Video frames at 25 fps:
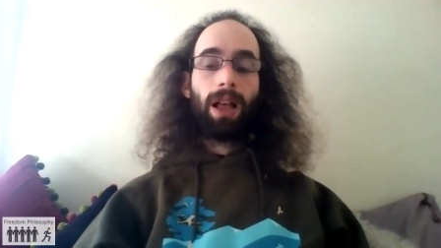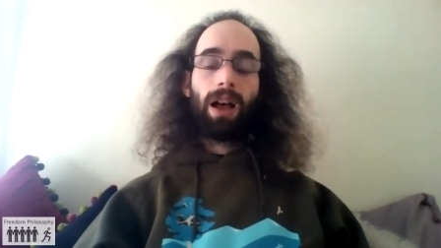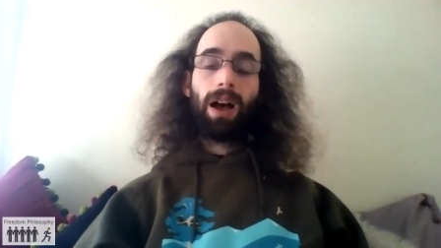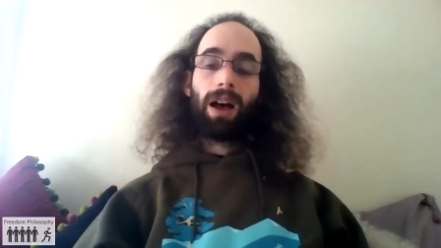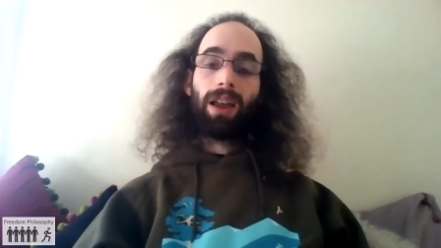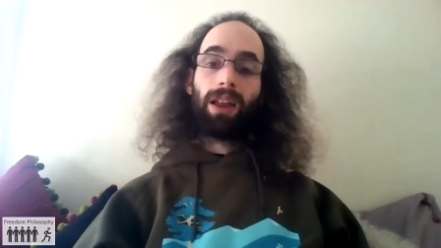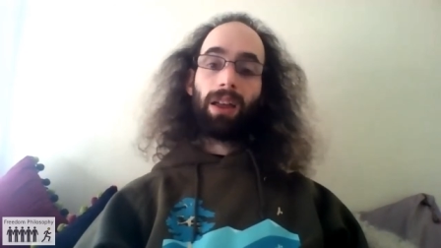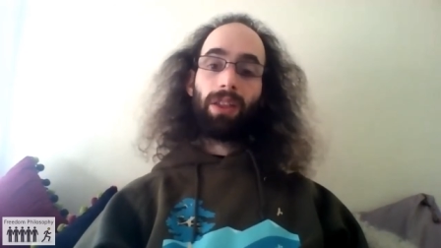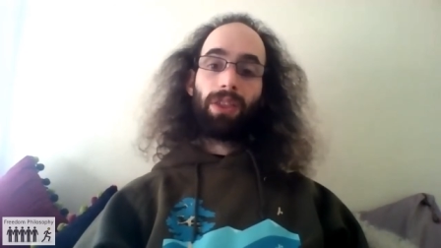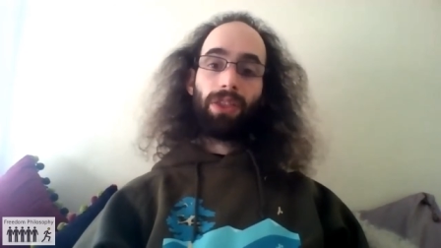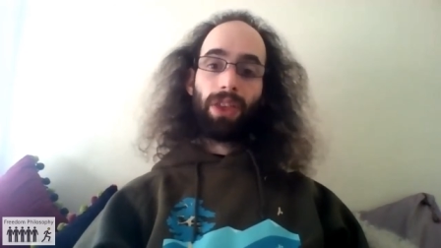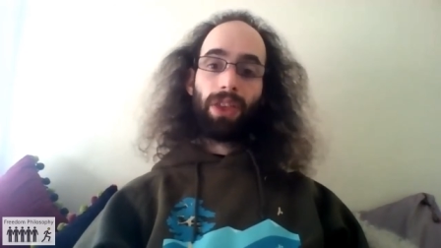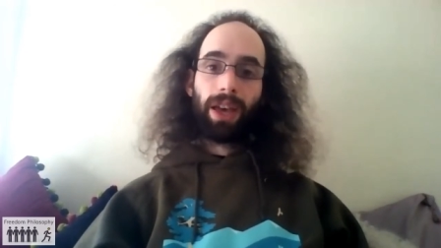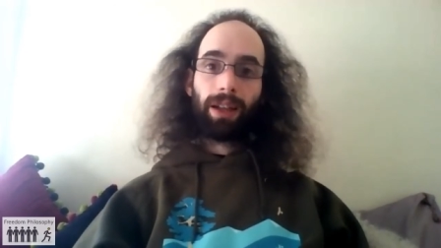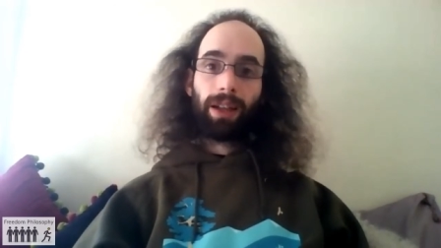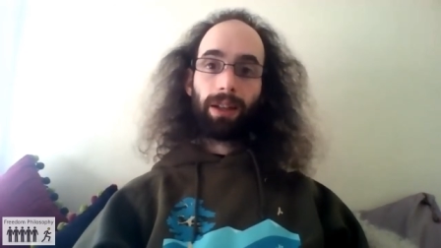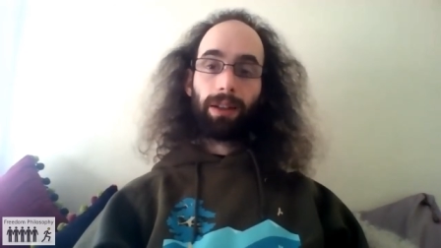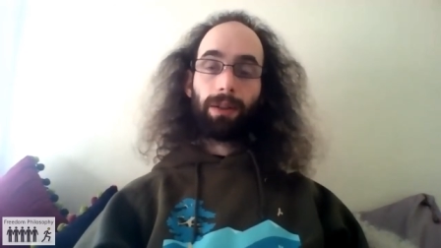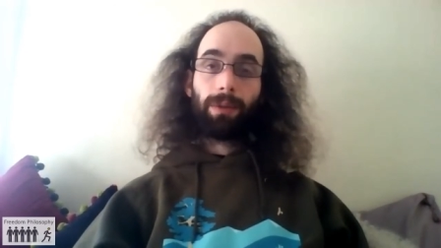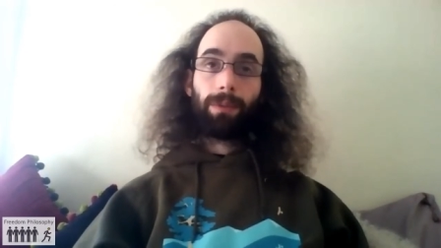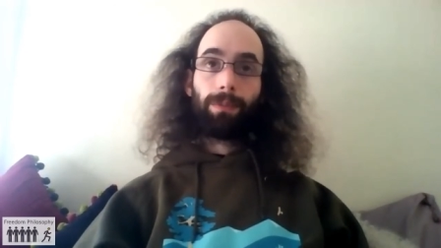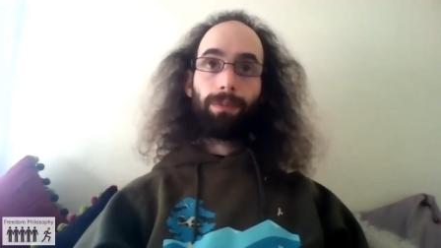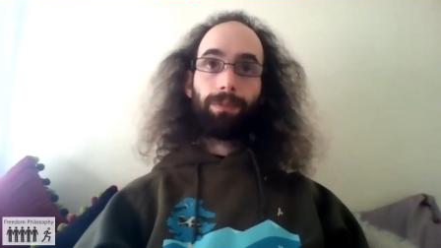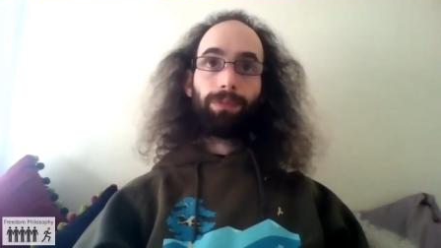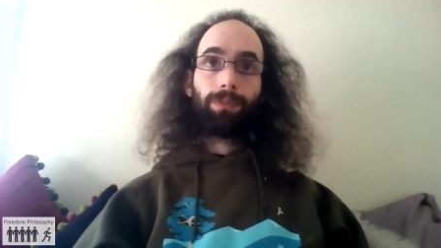And I think
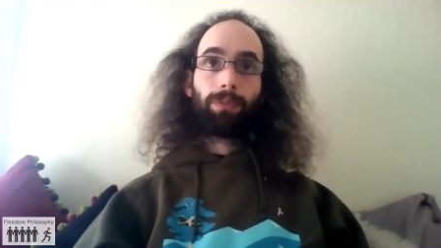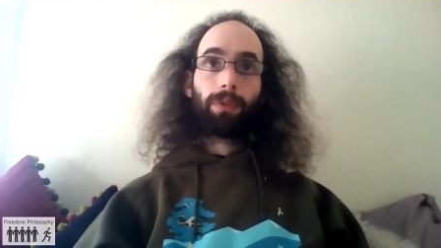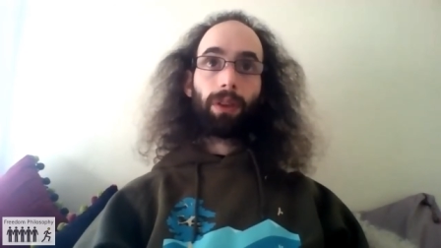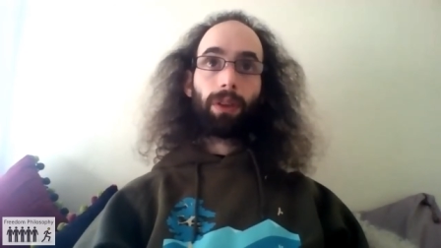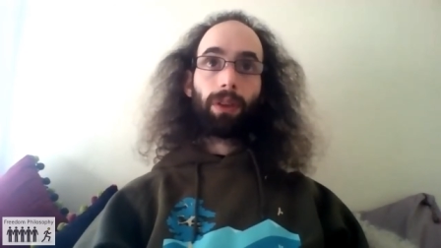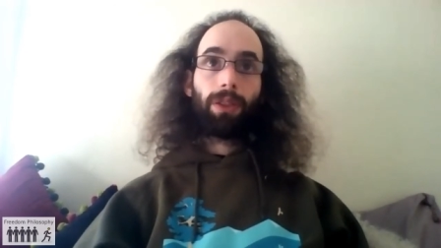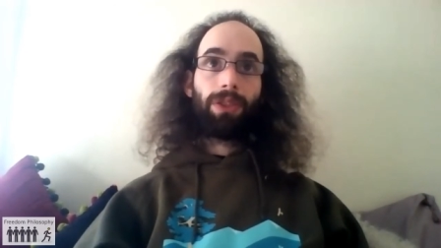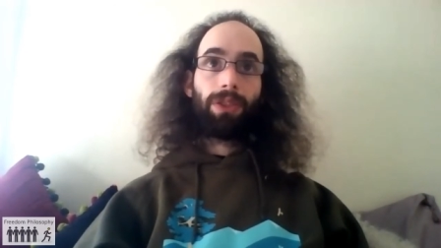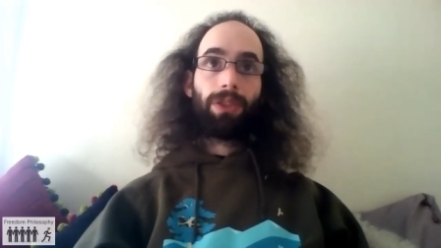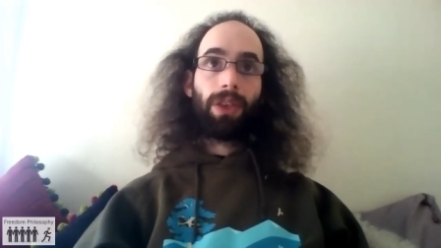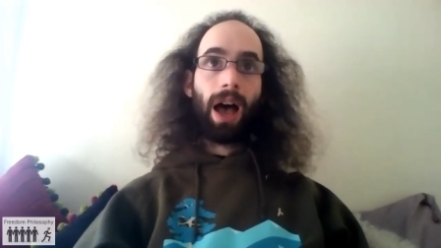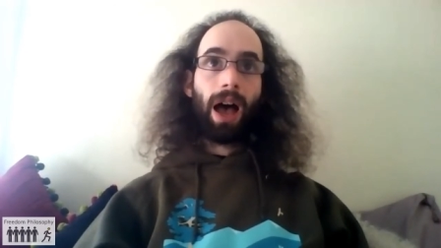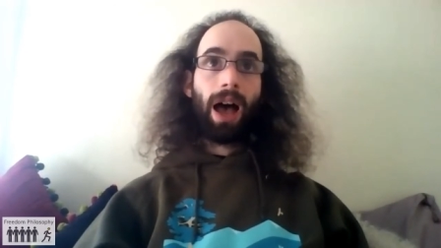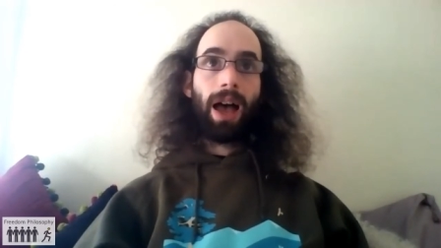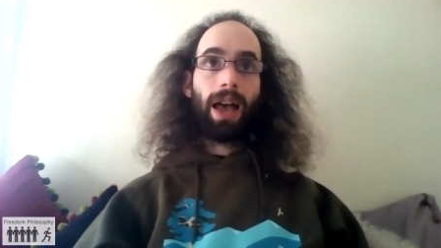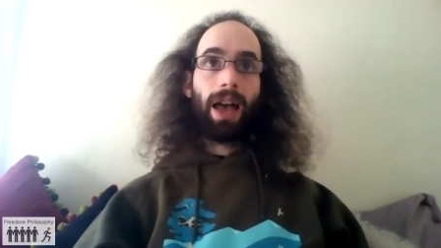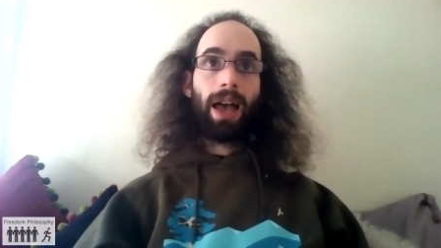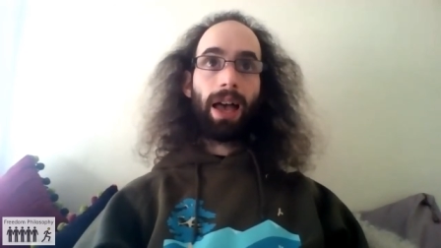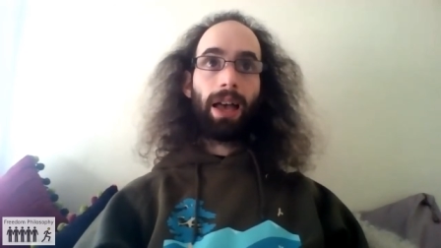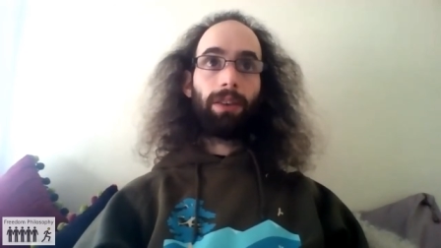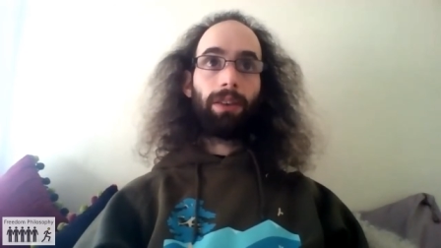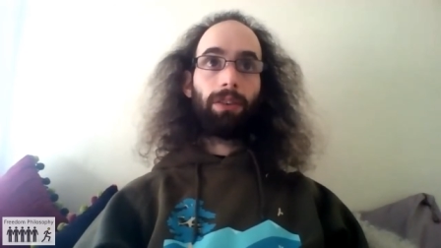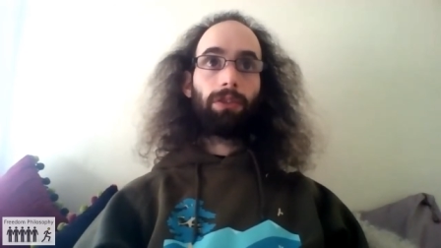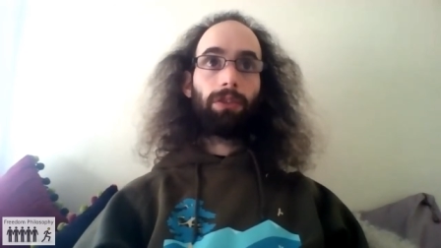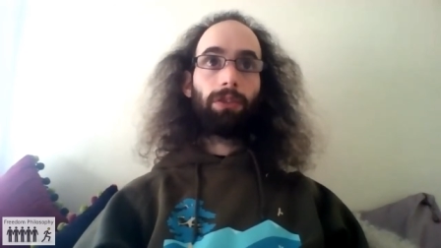that
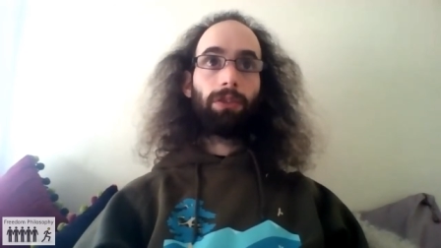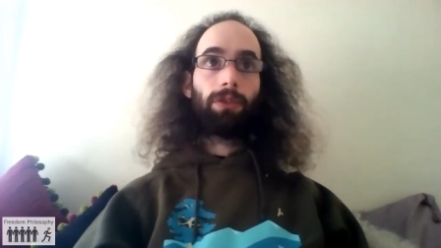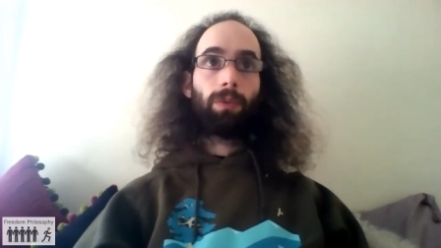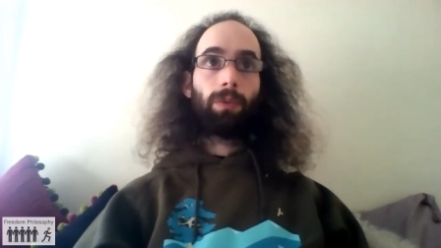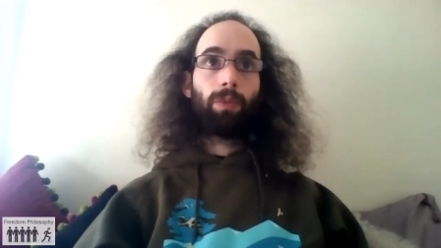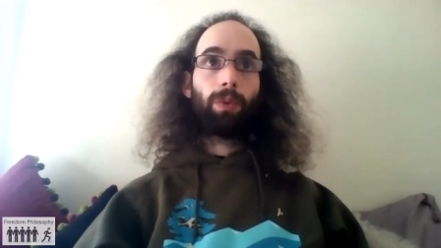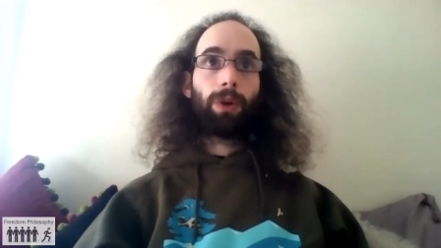is